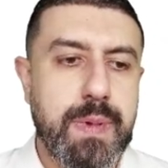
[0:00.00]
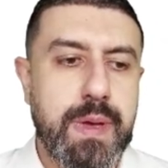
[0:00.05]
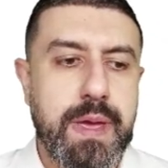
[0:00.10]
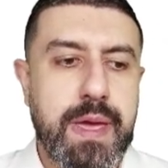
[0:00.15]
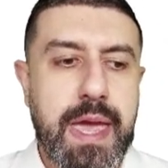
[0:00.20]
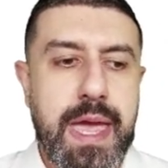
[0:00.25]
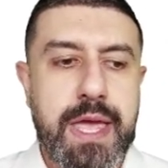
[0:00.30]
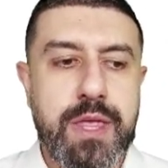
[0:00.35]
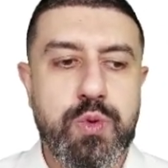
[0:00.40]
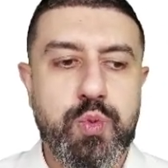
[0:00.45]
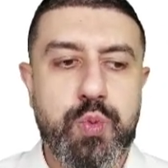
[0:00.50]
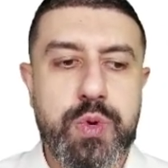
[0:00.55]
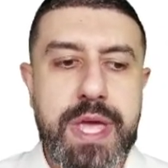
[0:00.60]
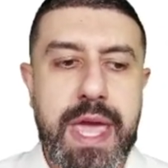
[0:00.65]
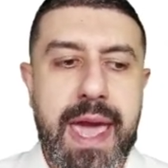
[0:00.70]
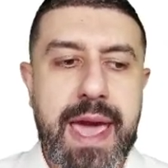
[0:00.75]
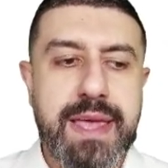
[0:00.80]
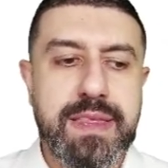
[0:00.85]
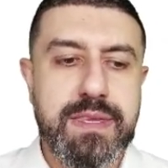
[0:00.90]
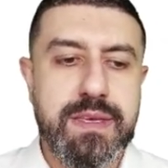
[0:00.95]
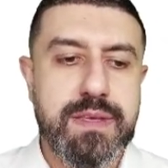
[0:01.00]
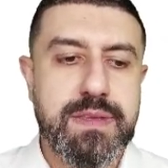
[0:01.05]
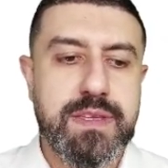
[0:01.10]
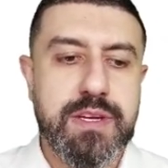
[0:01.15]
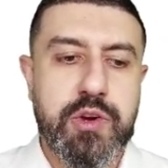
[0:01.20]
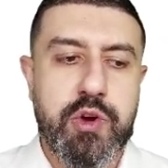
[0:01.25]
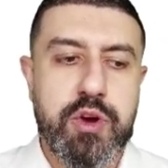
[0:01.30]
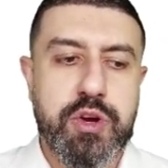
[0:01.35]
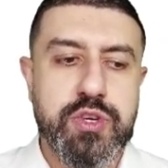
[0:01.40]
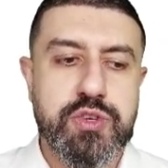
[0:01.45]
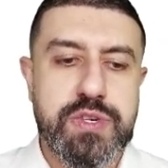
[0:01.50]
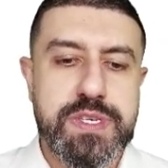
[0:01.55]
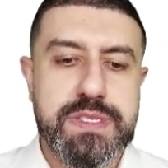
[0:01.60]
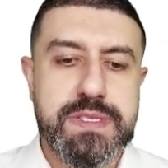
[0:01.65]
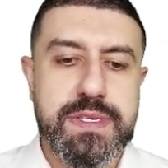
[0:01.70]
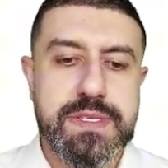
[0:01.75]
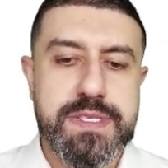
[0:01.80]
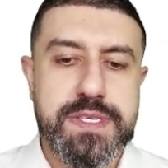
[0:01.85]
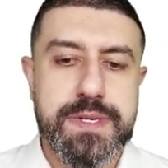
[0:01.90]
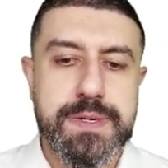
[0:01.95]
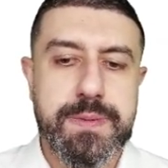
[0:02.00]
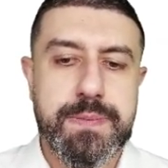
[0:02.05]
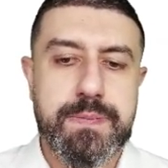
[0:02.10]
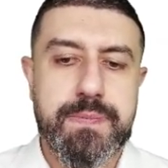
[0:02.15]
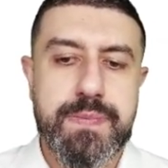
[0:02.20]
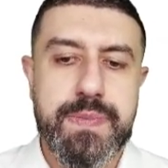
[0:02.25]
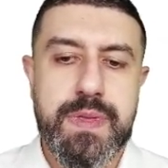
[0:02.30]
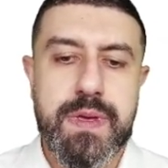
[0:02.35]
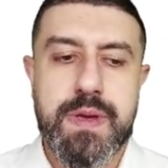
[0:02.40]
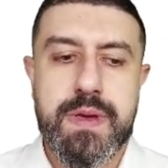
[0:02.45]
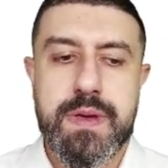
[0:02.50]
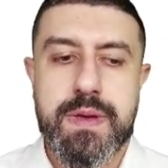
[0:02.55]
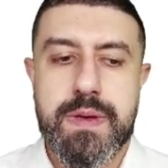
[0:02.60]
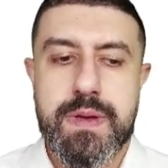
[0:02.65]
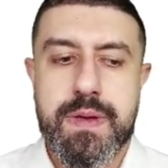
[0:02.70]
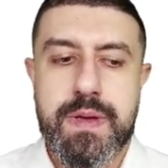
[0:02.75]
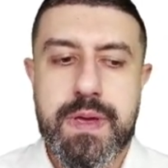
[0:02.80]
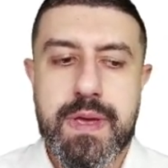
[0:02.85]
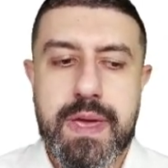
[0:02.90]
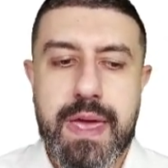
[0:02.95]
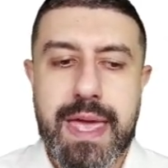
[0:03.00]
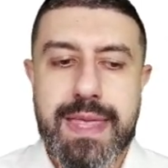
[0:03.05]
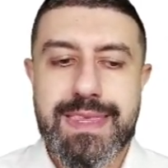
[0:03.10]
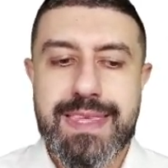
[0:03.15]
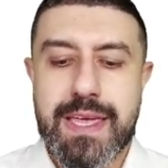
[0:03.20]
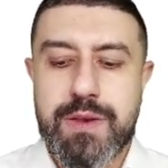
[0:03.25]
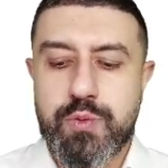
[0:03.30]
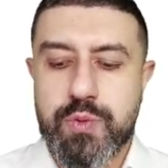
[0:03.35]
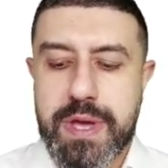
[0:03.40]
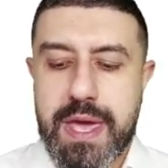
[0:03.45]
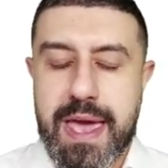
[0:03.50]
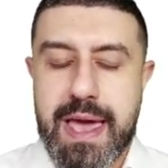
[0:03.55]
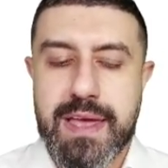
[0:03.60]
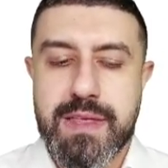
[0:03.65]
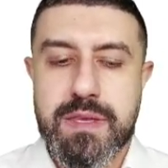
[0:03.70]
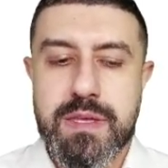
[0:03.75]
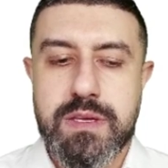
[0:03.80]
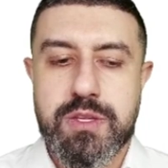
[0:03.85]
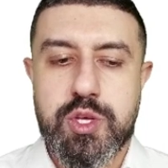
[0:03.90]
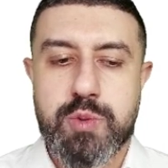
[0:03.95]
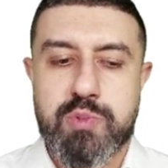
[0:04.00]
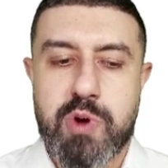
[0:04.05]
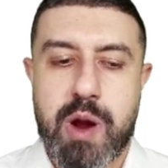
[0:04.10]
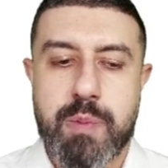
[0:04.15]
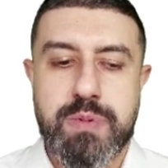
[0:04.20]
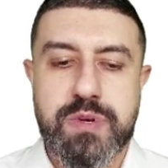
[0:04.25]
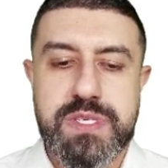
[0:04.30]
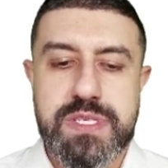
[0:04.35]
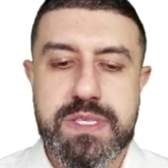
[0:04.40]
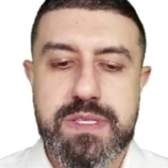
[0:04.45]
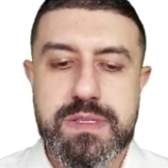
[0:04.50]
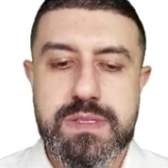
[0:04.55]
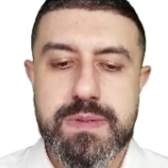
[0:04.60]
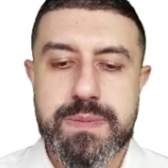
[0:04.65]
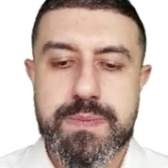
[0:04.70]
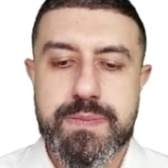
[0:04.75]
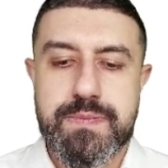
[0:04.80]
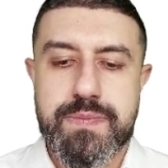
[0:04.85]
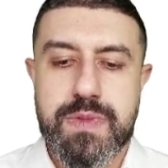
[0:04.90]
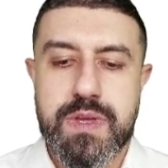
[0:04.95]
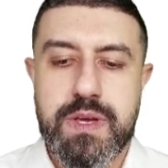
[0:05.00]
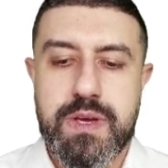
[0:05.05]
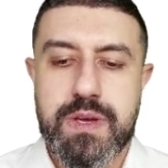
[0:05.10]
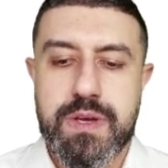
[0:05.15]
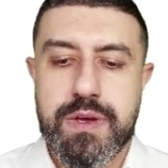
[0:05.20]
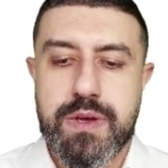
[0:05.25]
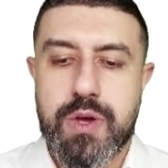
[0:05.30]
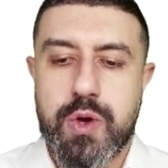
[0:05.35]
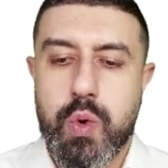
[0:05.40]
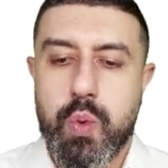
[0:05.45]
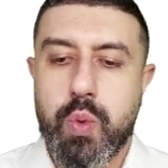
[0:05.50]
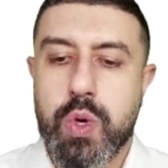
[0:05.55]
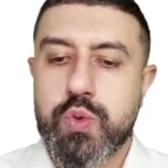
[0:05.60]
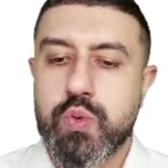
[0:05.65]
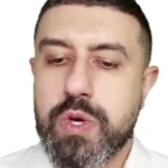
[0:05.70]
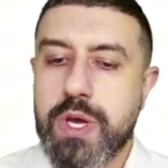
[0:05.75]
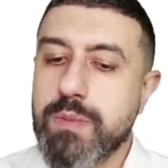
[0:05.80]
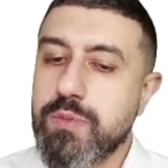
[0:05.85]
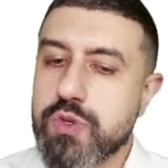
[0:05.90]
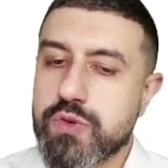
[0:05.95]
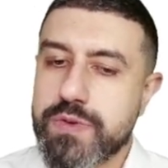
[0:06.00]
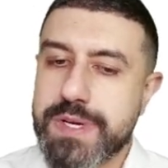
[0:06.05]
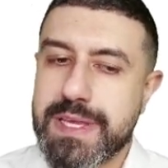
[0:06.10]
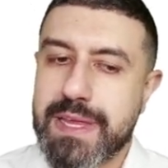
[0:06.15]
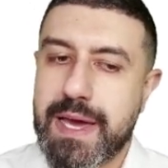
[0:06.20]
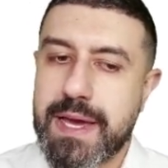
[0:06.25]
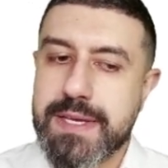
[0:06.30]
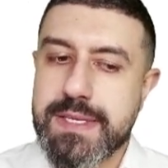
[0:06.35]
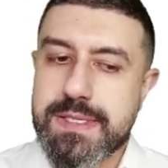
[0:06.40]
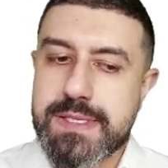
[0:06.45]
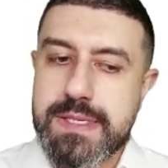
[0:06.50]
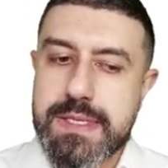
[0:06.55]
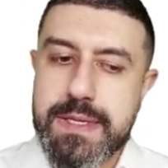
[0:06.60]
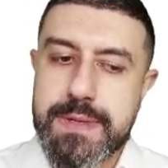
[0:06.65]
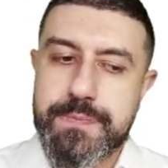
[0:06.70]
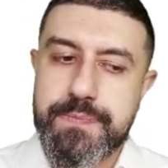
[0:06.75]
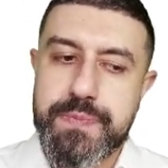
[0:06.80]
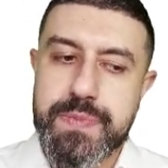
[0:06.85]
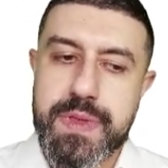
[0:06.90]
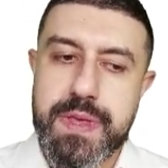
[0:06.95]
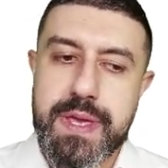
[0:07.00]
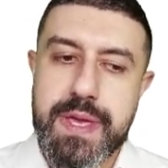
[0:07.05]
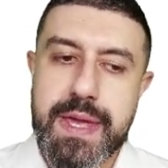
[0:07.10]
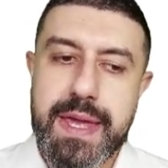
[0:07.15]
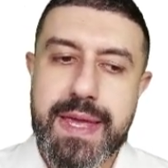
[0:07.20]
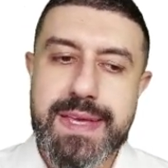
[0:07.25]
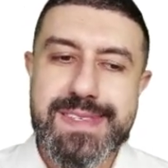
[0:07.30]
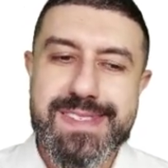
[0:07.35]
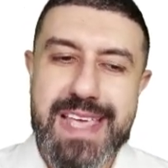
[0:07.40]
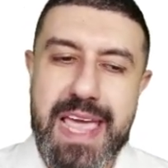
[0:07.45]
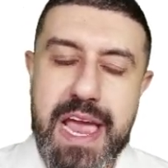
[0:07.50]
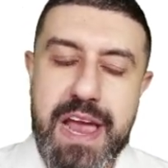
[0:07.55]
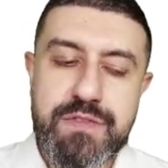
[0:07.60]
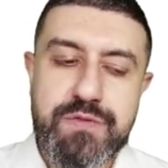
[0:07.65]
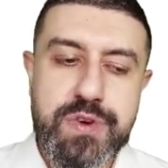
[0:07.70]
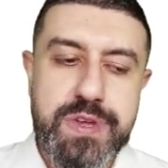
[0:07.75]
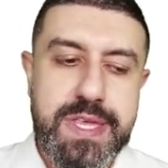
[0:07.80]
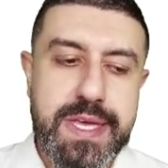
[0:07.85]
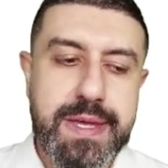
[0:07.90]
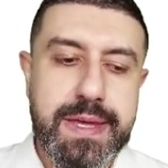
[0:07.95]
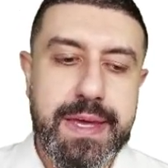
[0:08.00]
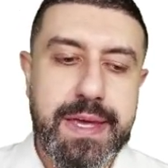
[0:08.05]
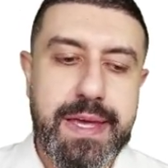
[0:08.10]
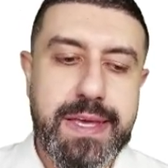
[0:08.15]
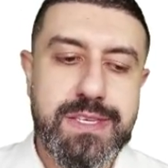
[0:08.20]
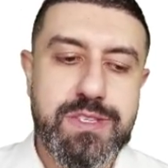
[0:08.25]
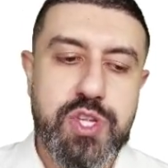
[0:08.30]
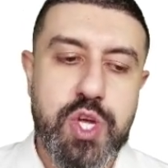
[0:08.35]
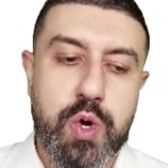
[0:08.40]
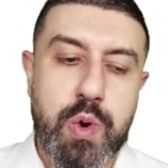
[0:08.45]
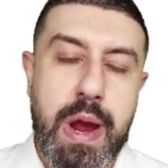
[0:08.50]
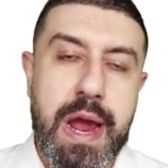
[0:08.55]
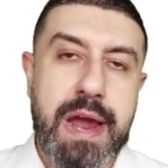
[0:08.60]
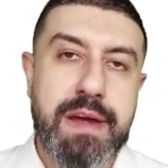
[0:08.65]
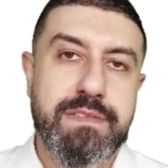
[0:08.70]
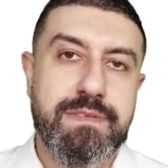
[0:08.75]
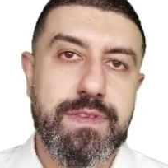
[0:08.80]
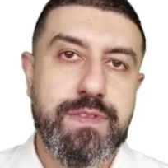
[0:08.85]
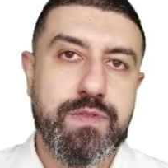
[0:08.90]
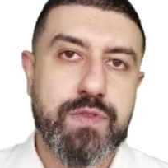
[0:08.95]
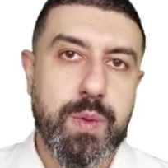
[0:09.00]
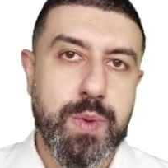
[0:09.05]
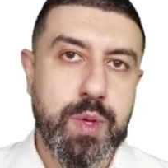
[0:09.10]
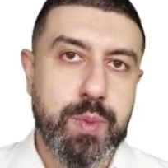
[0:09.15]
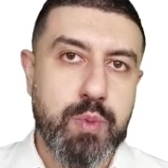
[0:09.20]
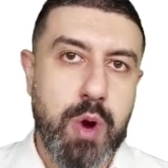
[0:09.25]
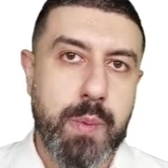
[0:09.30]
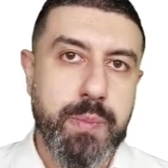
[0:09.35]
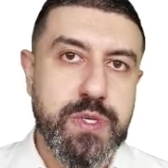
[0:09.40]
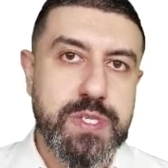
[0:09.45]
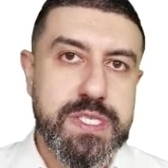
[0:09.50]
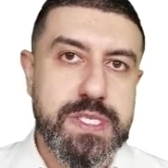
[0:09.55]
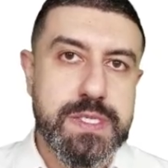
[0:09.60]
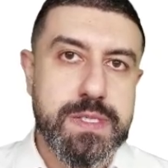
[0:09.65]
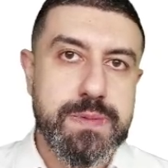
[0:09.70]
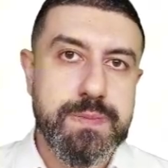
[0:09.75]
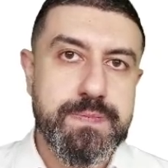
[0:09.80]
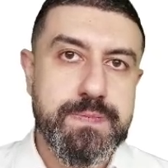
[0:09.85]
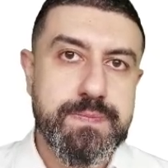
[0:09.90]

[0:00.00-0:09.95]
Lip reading: and we add the characteristics here, and then we add the properties, what we come to realize is everything is derived from the properties.